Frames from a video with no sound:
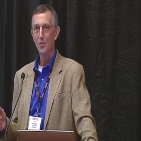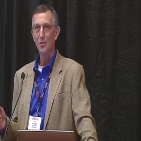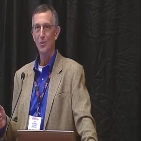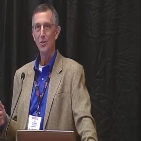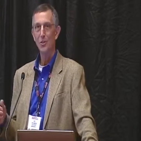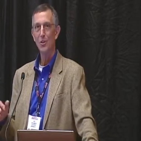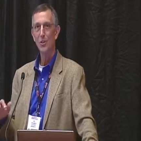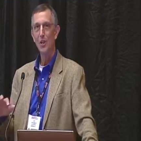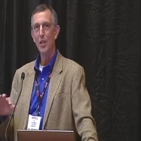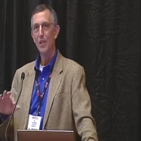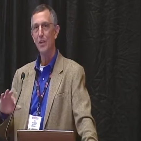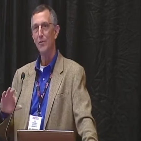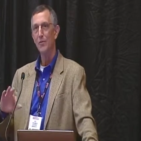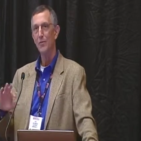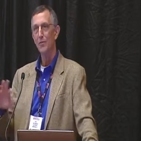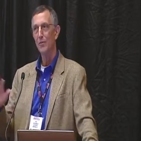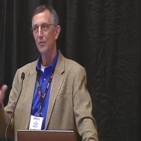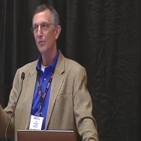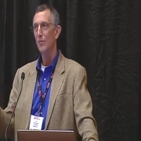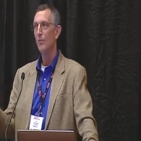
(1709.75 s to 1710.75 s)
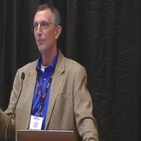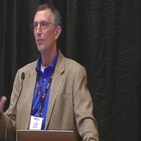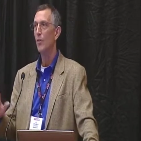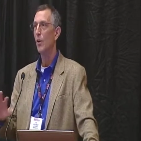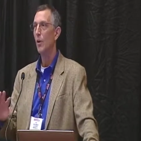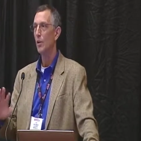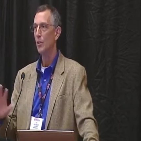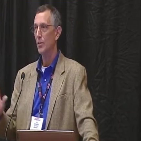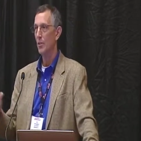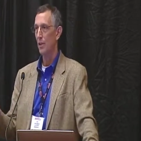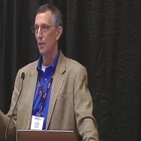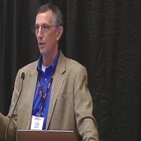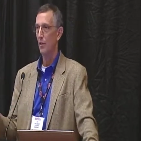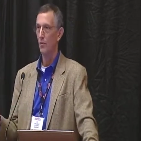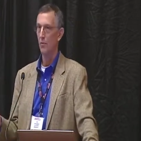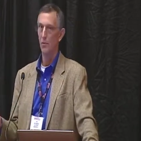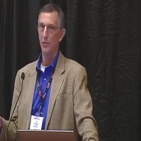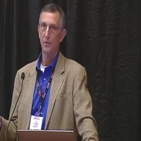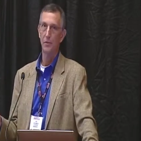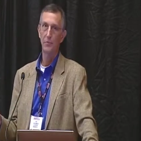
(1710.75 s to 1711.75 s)
just kind of flossing
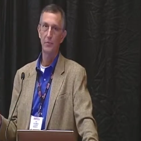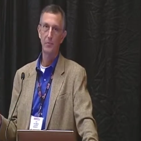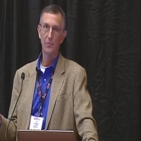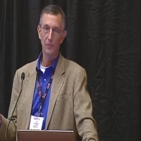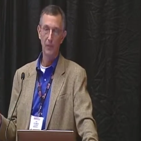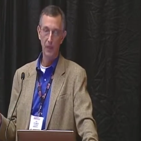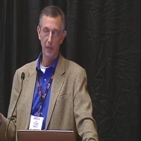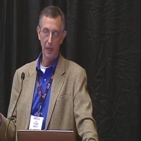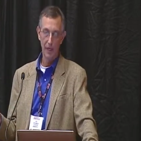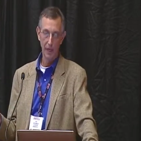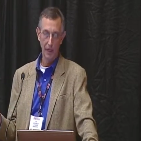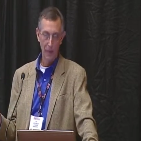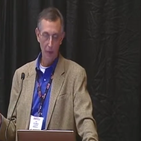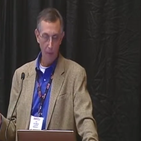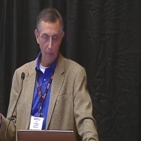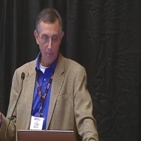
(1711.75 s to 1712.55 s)
over, okay?